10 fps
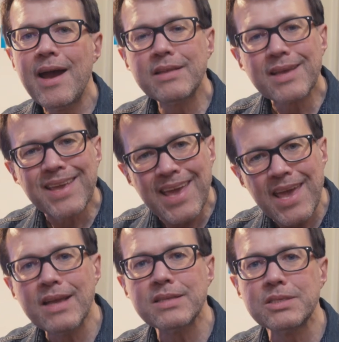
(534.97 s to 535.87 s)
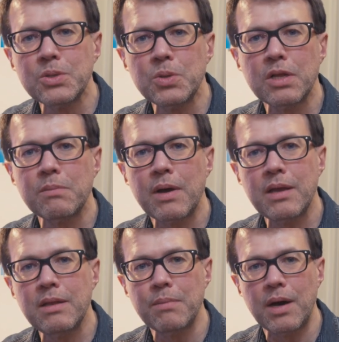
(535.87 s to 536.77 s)
And I can't do it in my
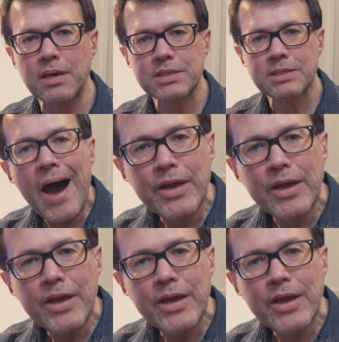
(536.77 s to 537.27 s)
inbox.